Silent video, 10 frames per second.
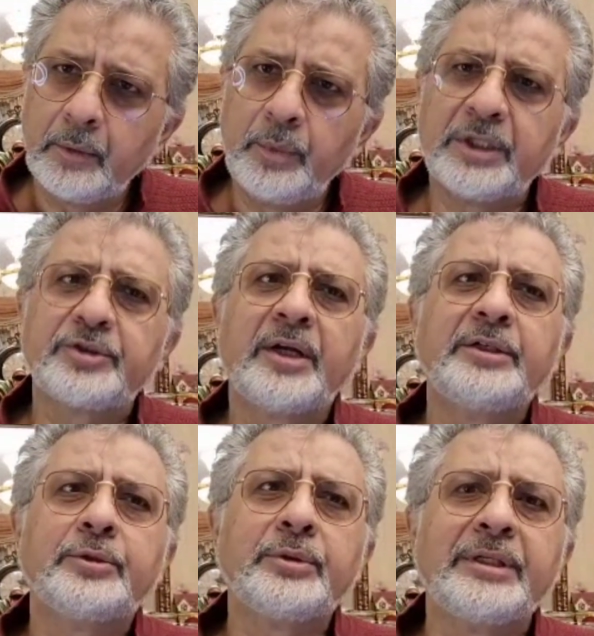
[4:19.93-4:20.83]
We are
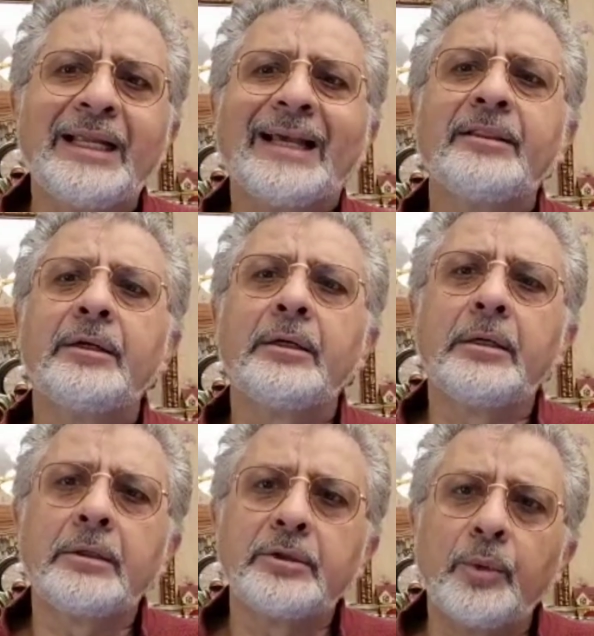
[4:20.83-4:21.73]
trying to
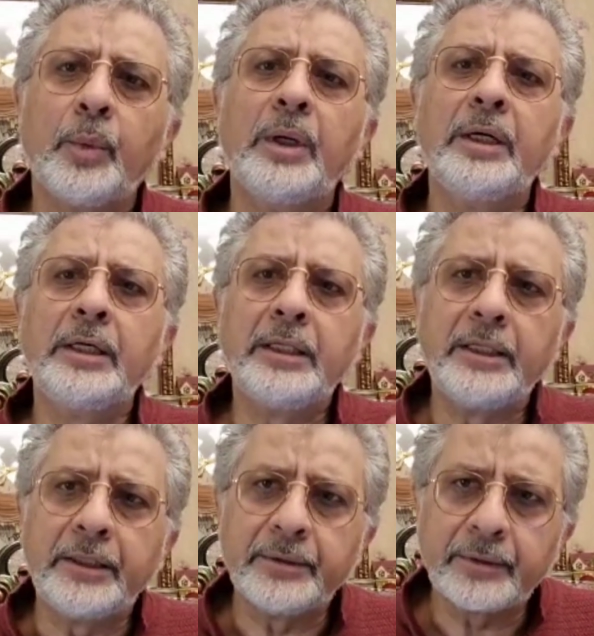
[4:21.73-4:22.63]
gather the
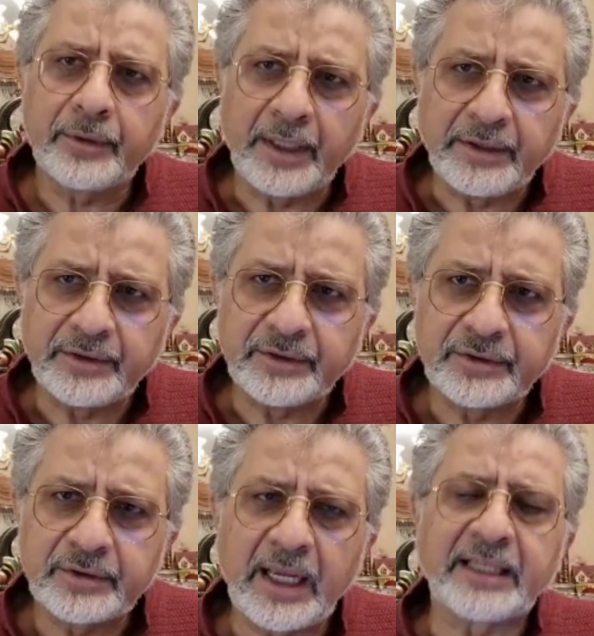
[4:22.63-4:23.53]
worldly
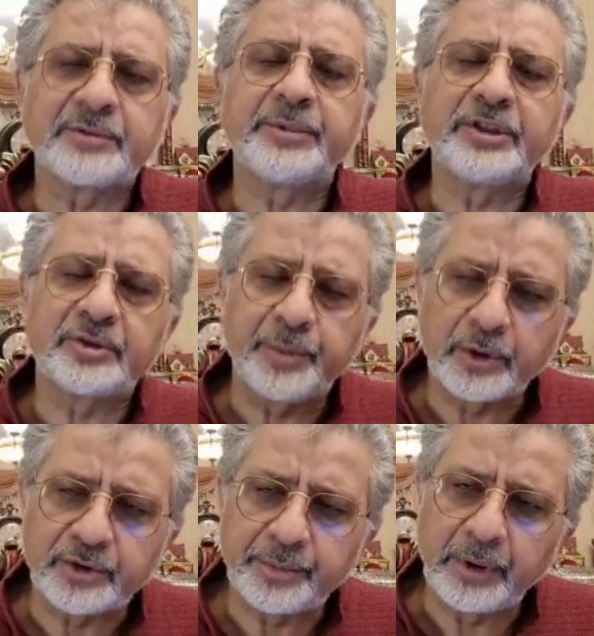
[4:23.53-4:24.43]
things as much as
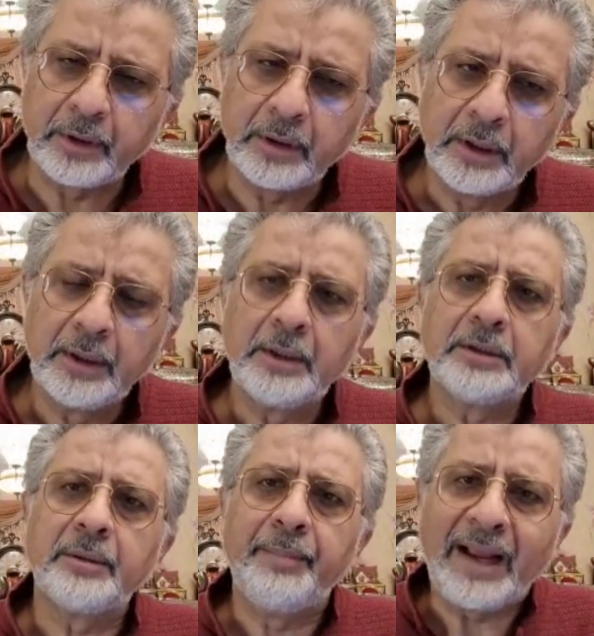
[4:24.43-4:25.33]
possible,
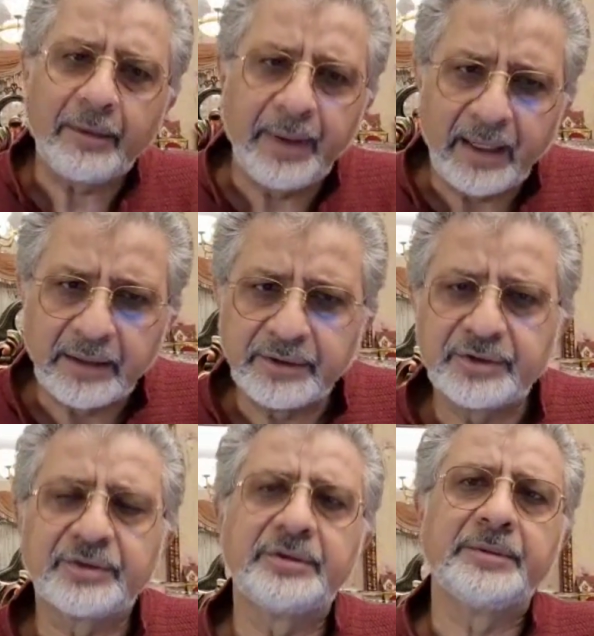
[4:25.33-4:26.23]
the bank
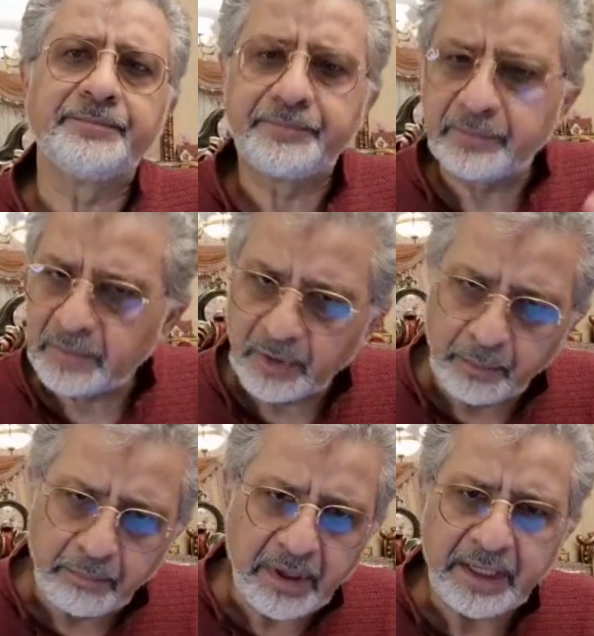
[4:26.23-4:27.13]
balance, the
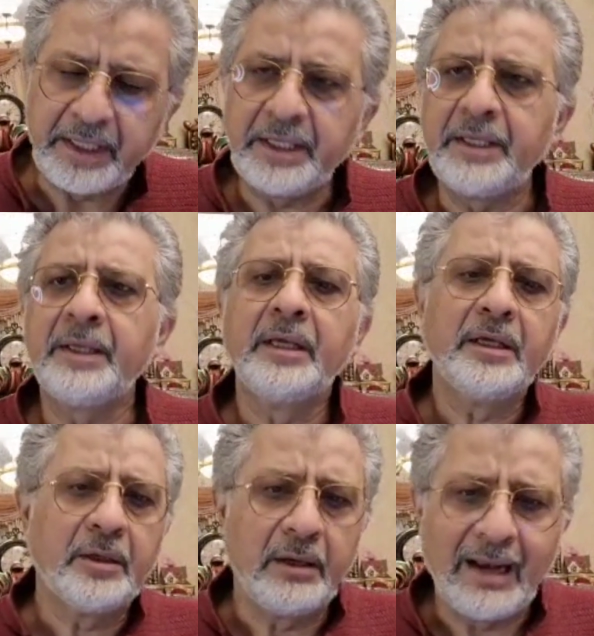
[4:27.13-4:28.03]
money,
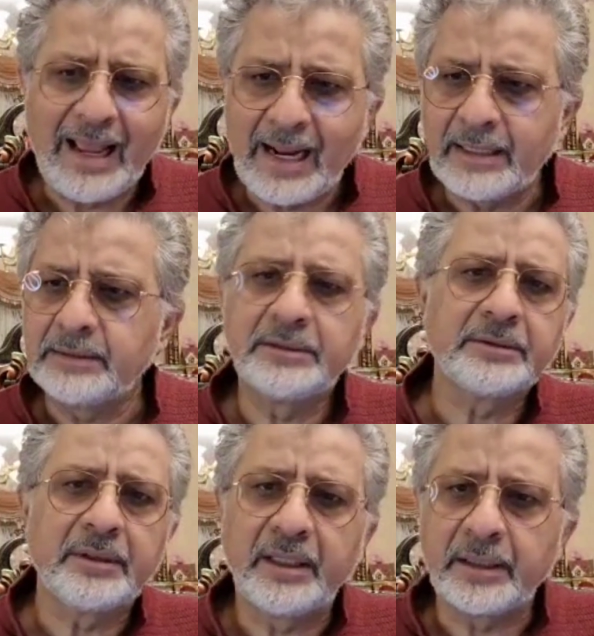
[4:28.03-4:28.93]
land,